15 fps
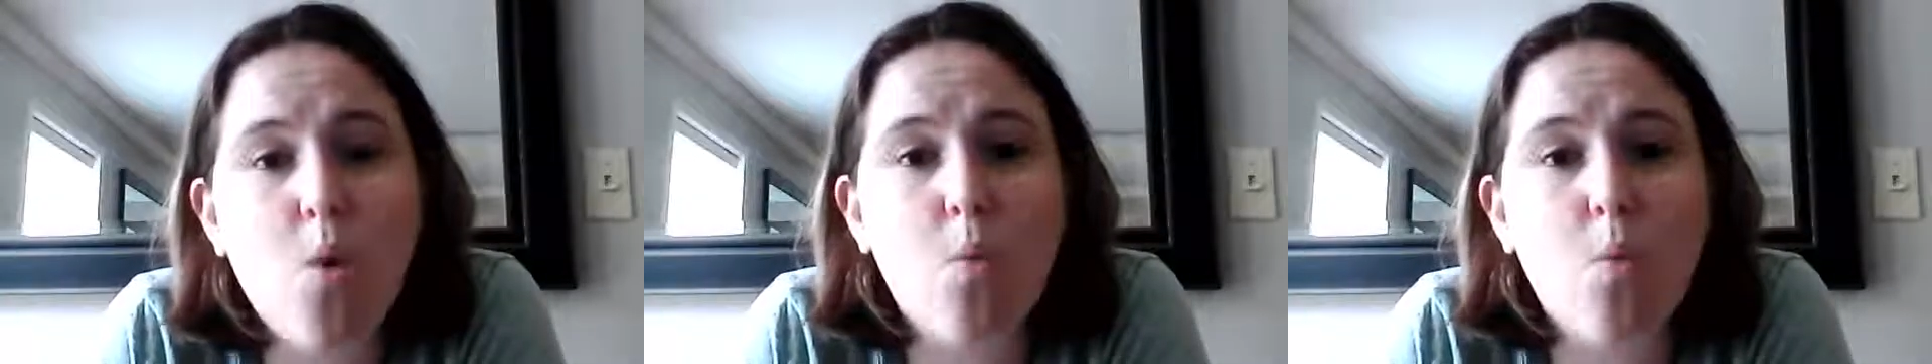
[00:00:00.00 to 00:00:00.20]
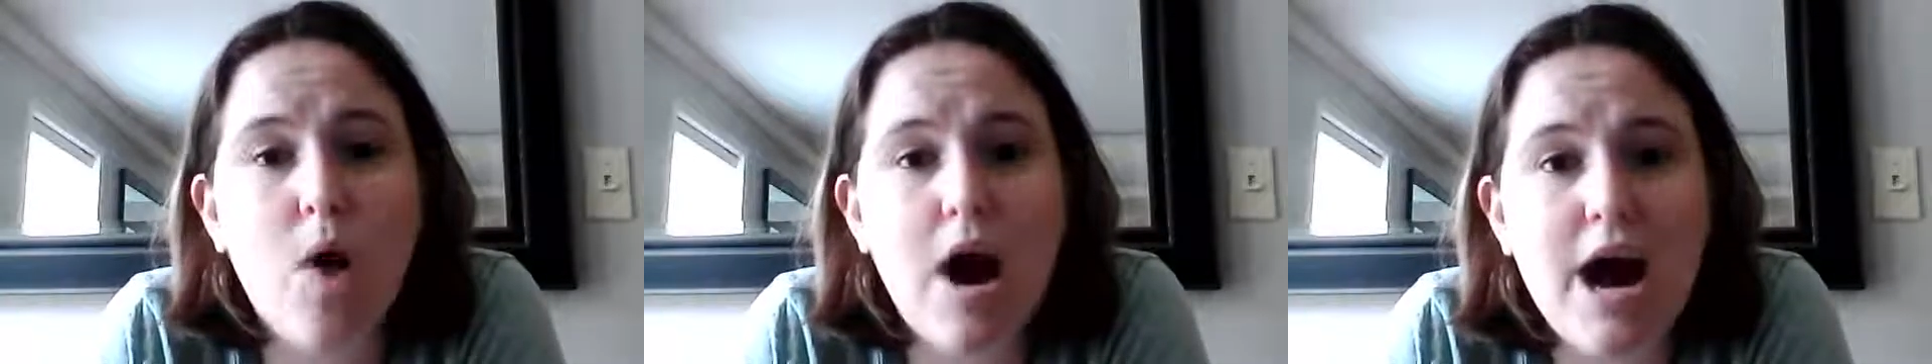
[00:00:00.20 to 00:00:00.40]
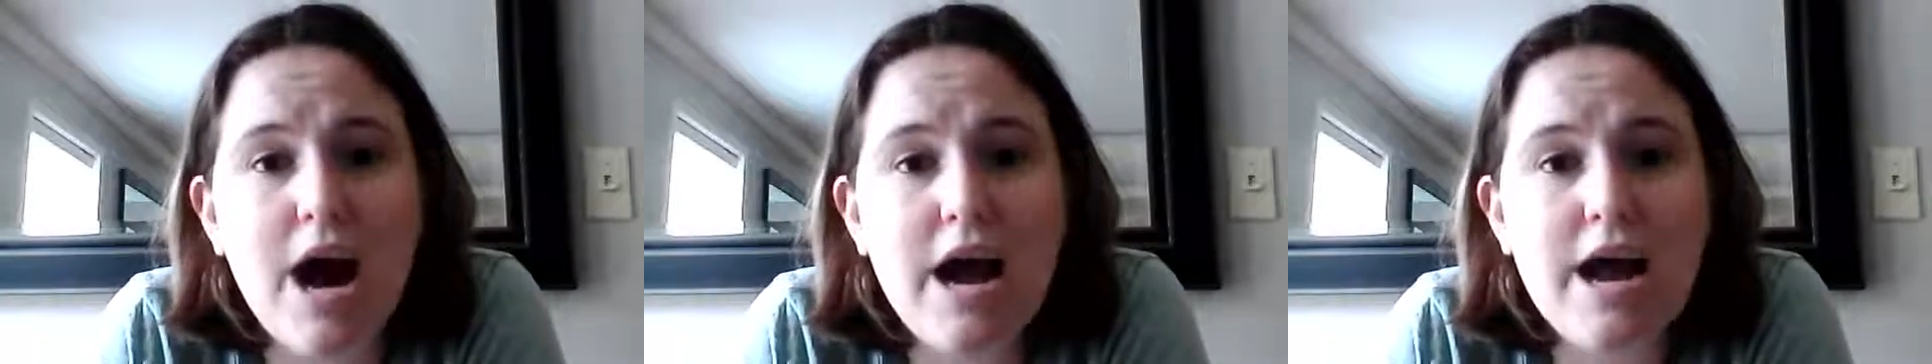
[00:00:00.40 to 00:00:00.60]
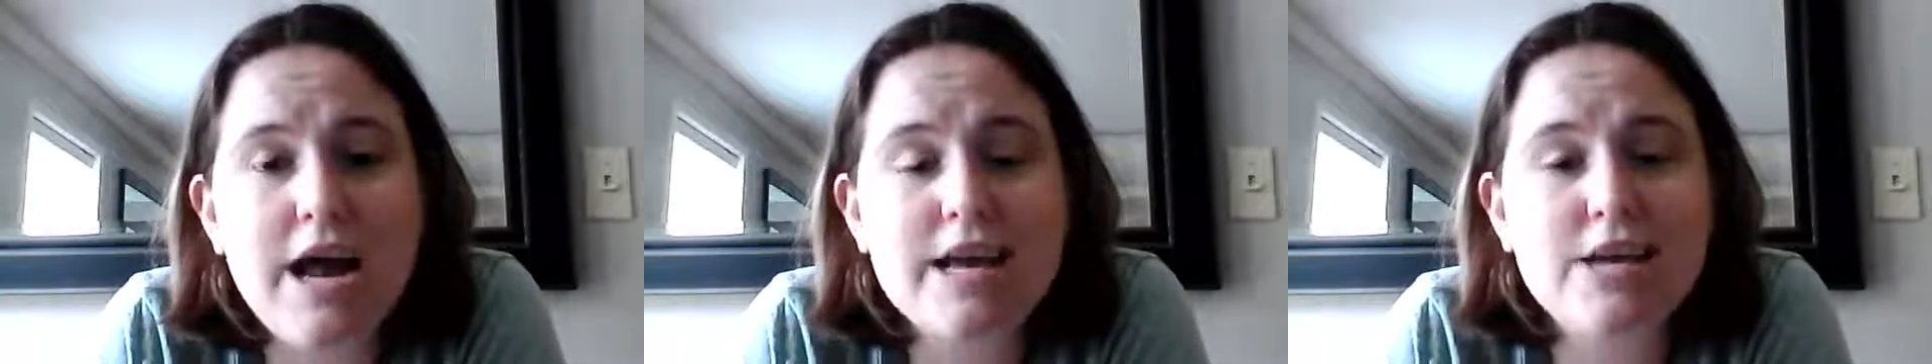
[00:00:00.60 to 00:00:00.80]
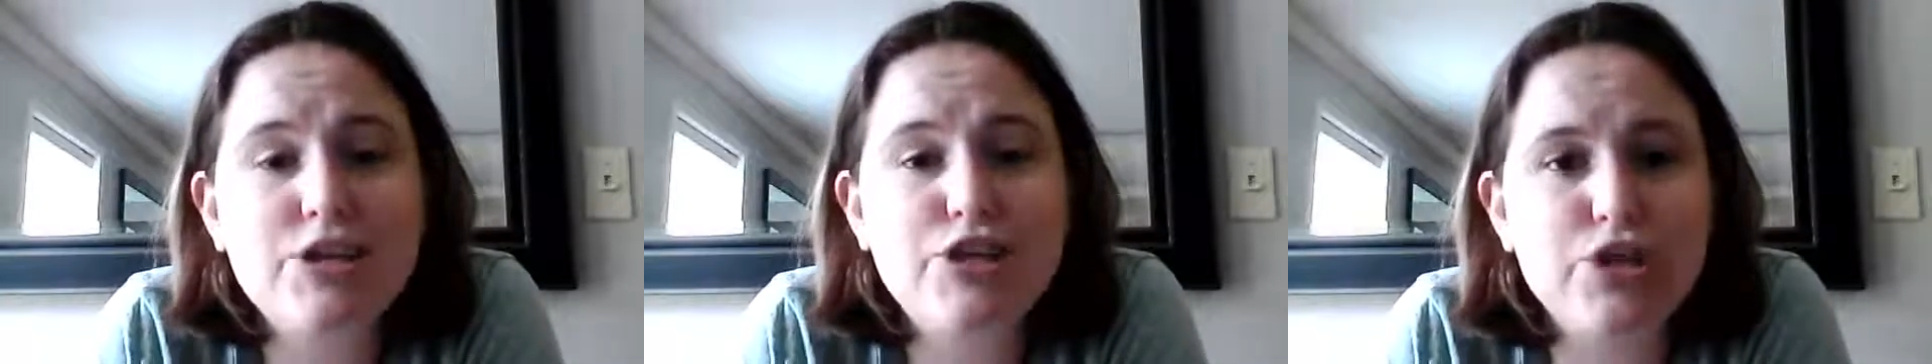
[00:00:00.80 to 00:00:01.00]

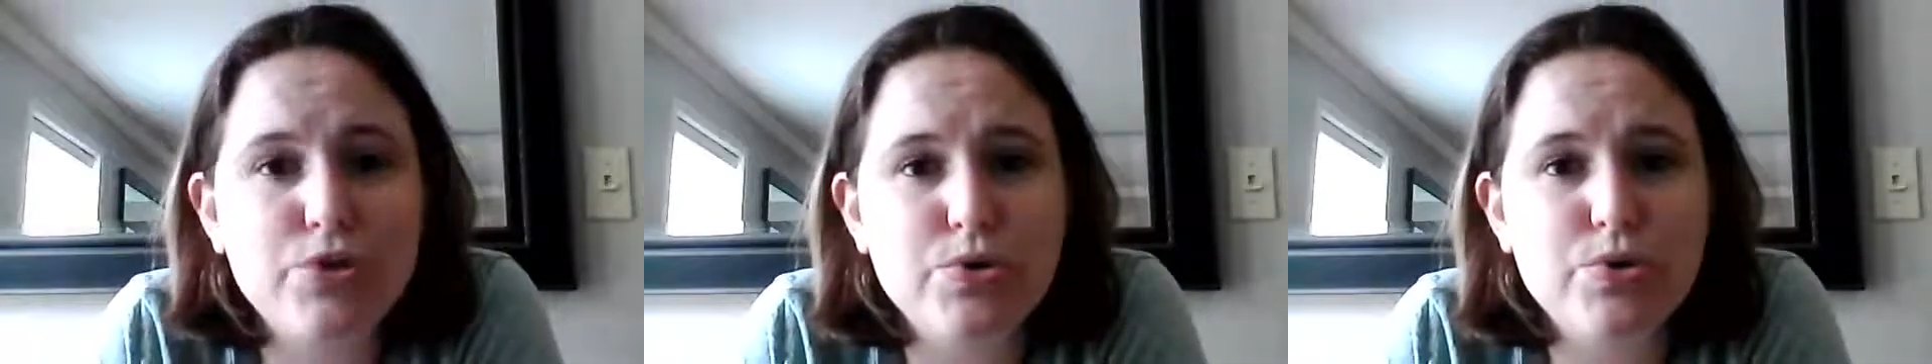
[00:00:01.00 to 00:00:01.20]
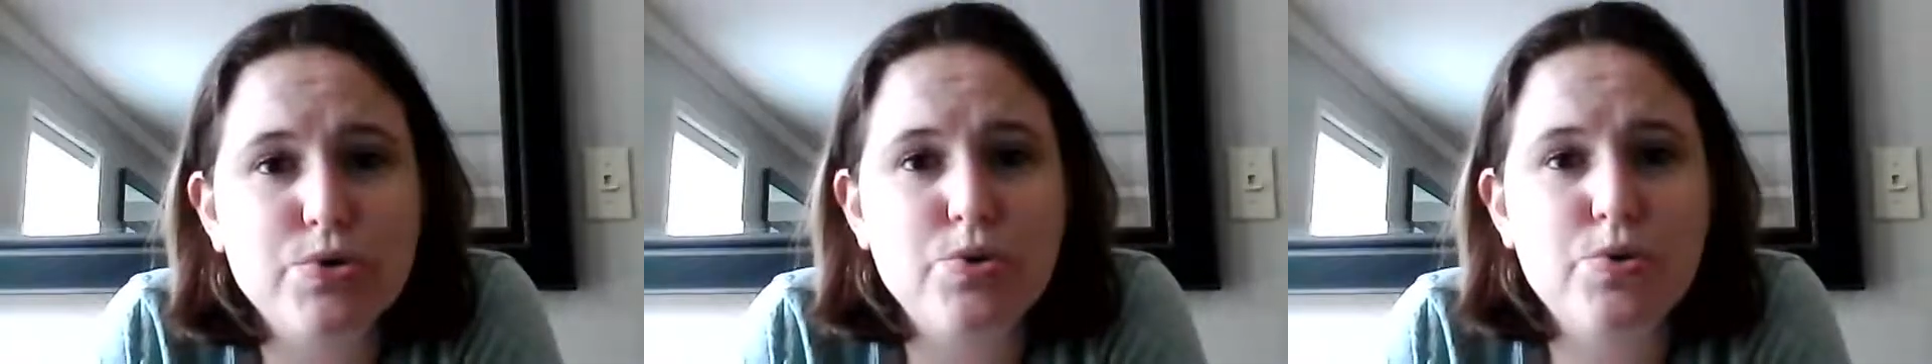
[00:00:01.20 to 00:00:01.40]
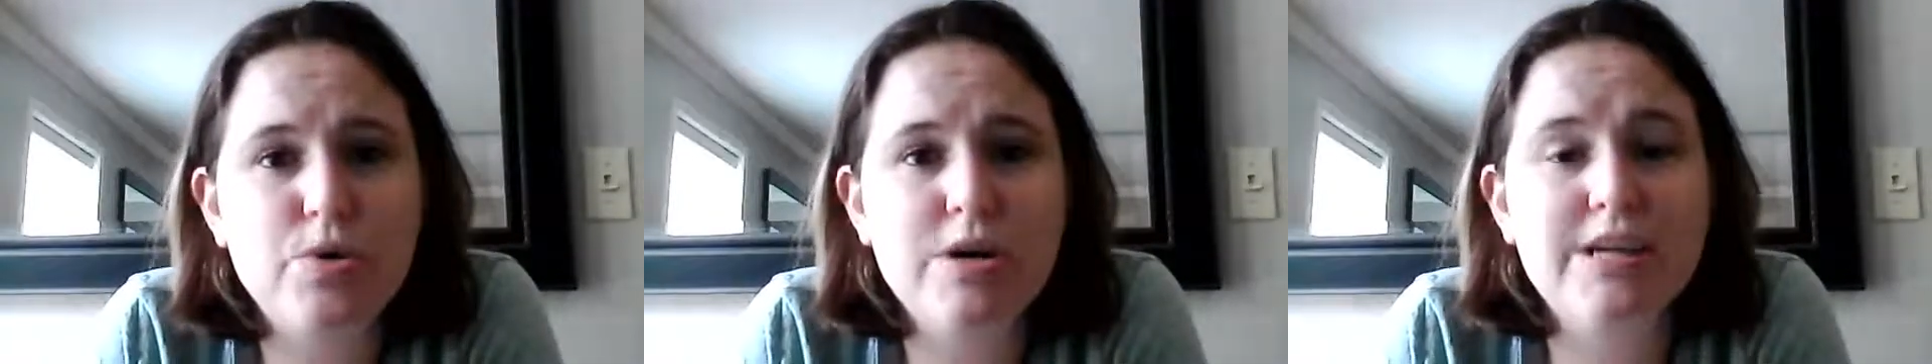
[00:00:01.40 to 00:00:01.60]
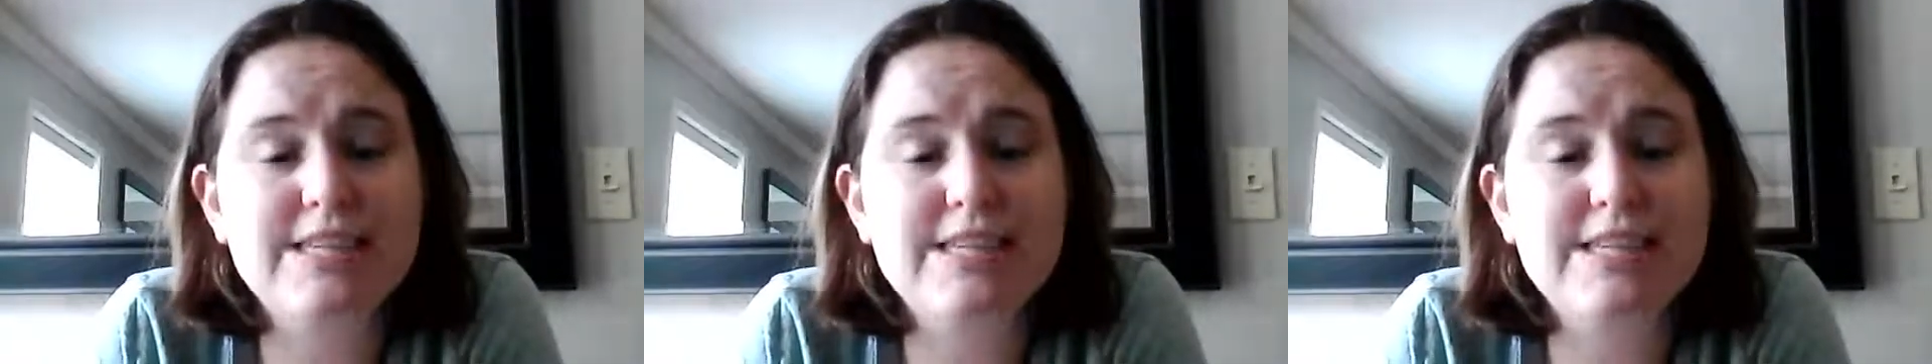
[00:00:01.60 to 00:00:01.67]
why do